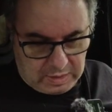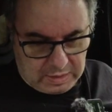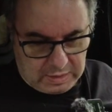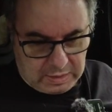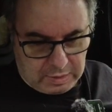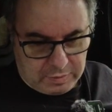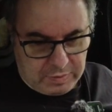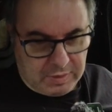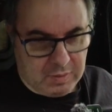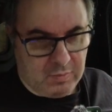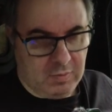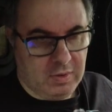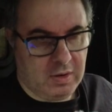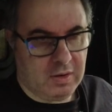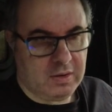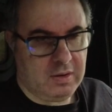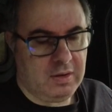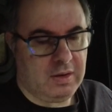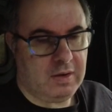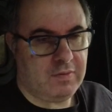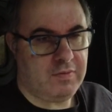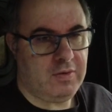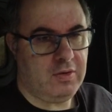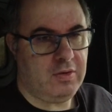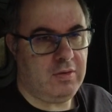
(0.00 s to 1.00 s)
and I think what I'm going
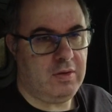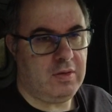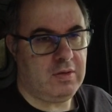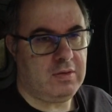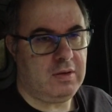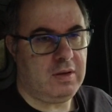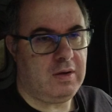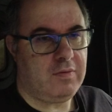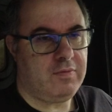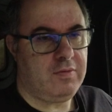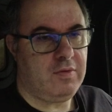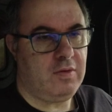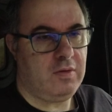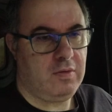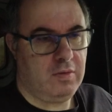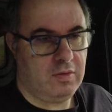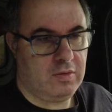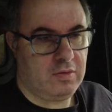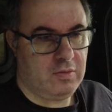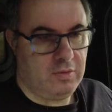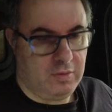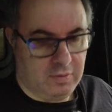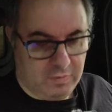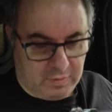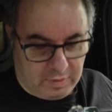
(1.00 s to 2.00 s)
to have to do is I'm going to have to
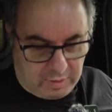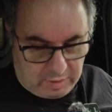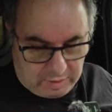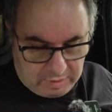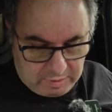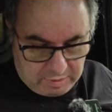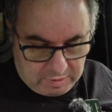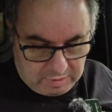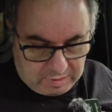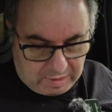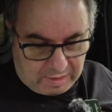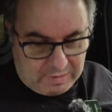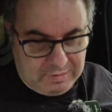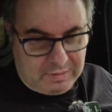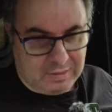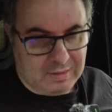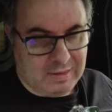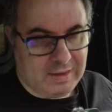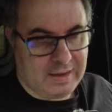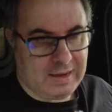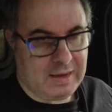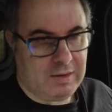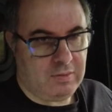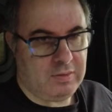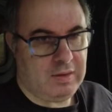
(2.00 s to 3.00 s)
sort of like sand
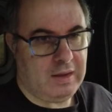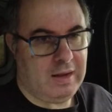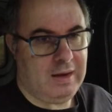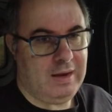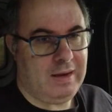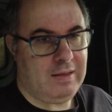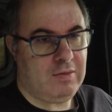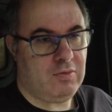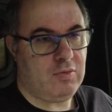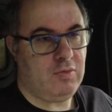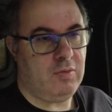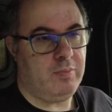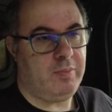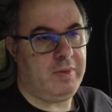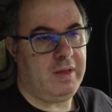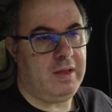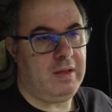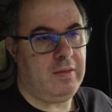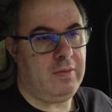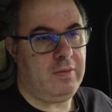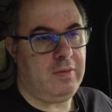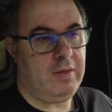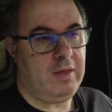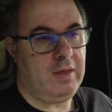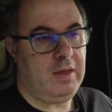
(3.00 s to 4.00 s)
down a little
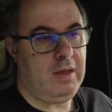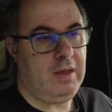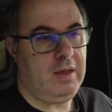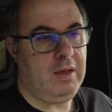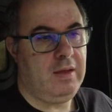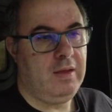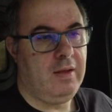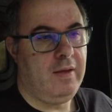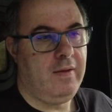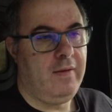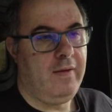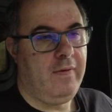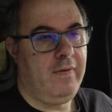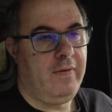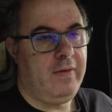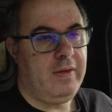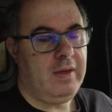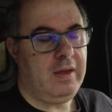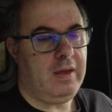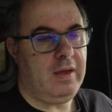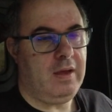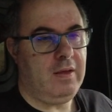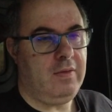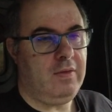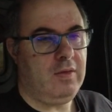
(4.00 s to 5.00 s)
bit the
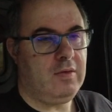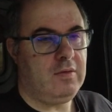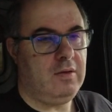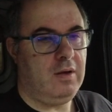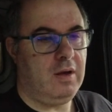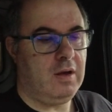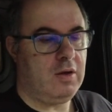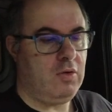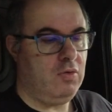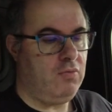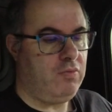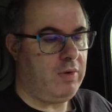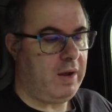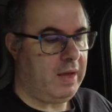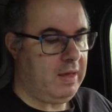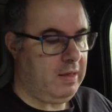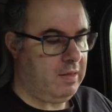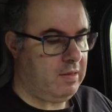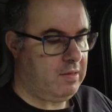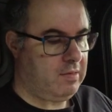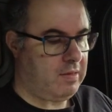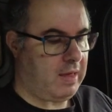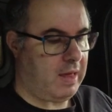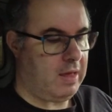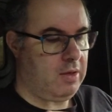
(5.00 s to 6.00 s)
there's like a
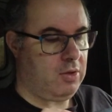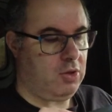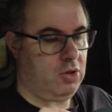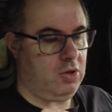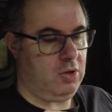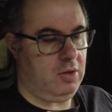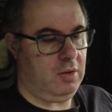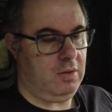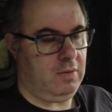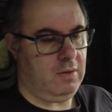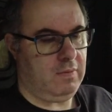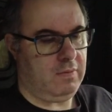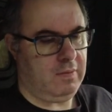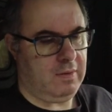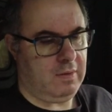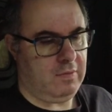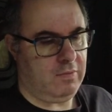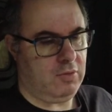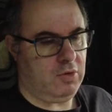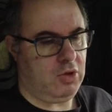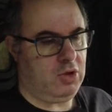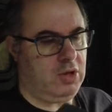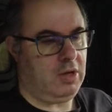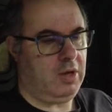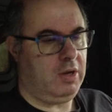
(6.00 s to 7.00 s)
raised section.
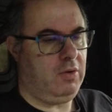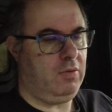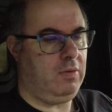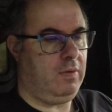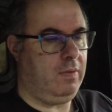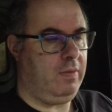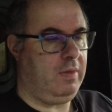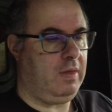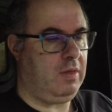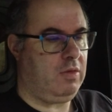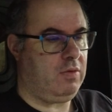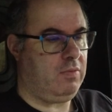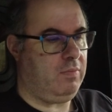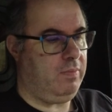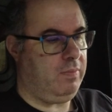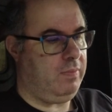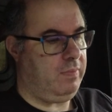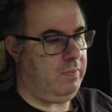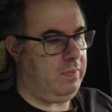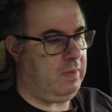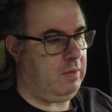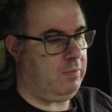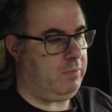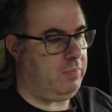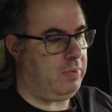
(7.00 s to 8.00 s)
I'll show you on this
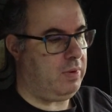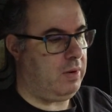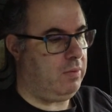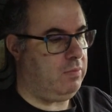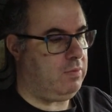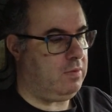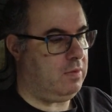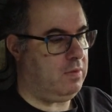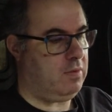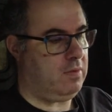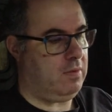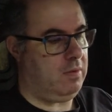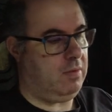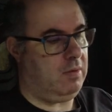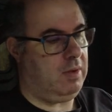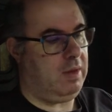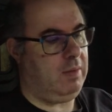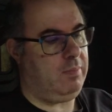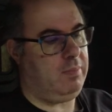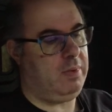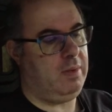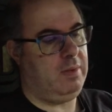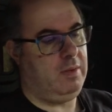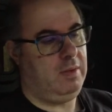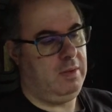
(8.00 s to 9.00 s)

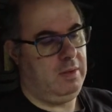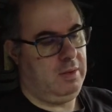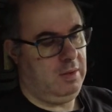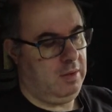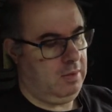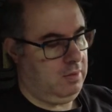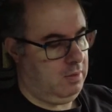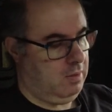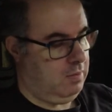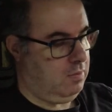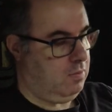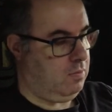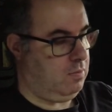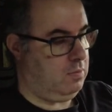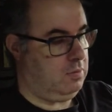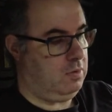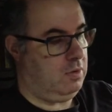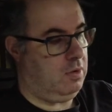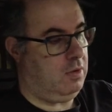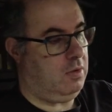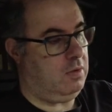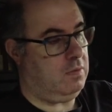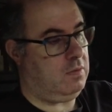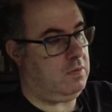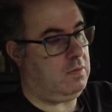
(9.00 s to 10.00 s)
prototype or
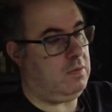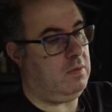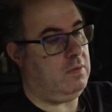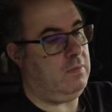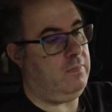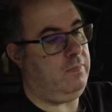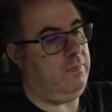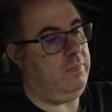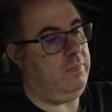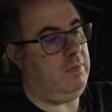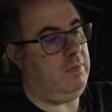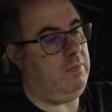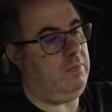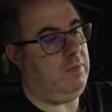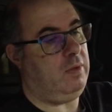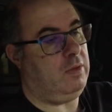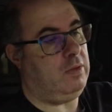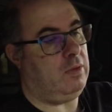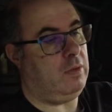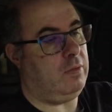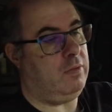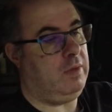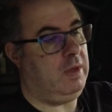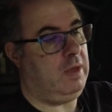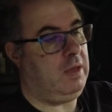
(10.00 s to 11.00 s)
not, which
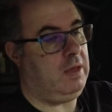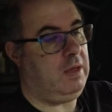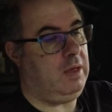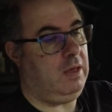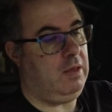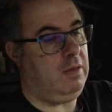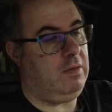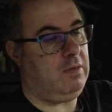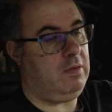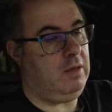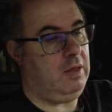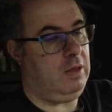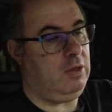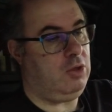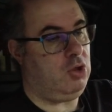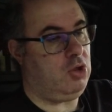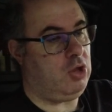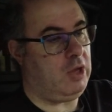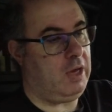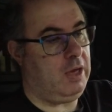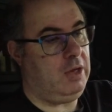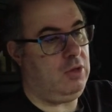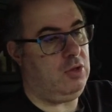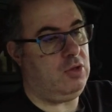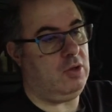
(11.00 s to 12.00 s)
I think is
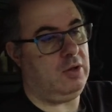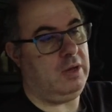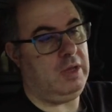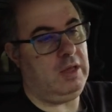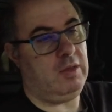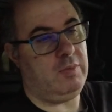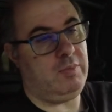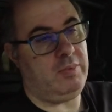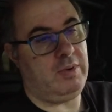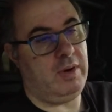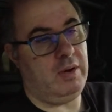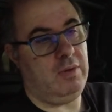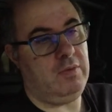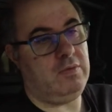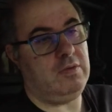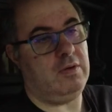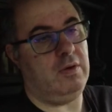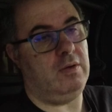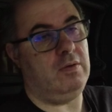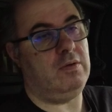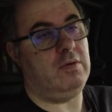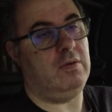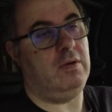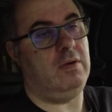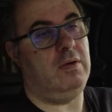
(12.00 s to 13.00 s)
changed on each
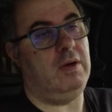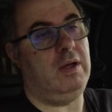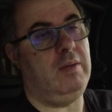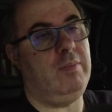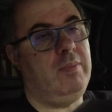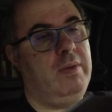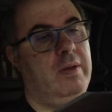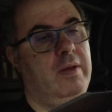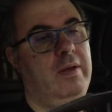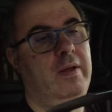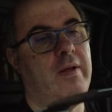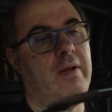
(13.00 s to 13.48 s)
prototype.